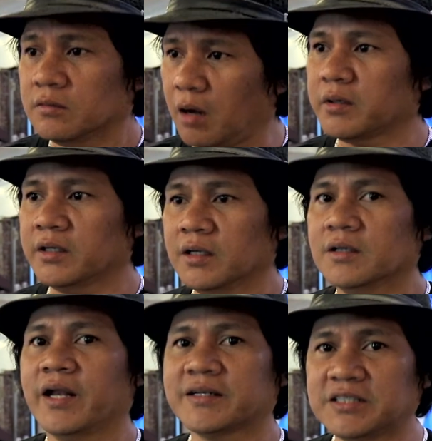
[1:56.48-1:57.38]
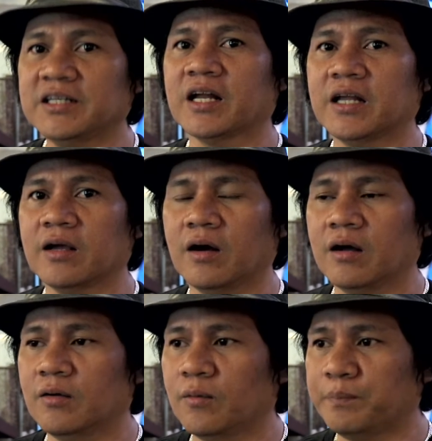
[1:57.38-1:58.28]
Rodney, Latina,
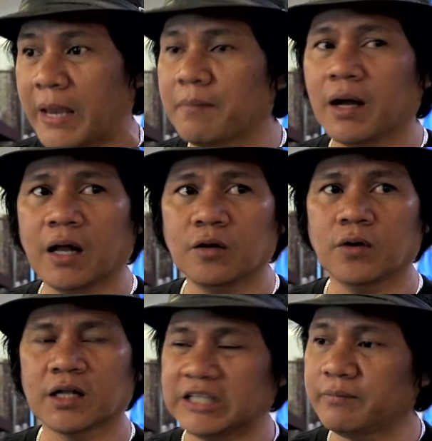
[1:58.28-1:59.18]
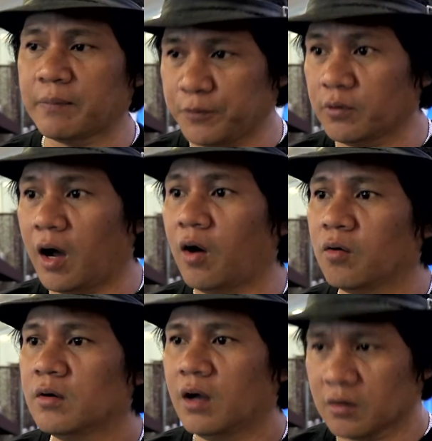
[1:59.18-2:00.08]
Pemalalu, a team of you all,
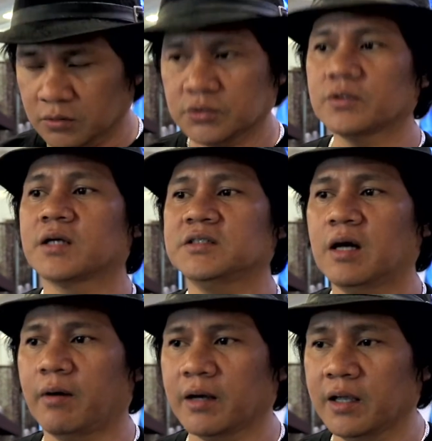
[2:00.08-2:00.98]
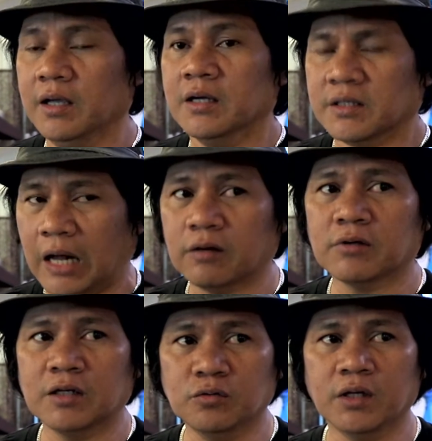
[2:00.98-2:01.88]
I go Chosa Tita, none of
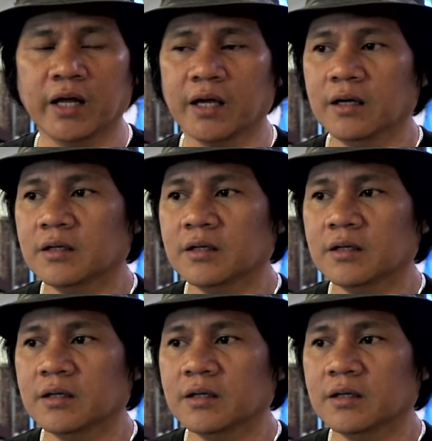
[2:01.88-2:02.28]
Nedu delay,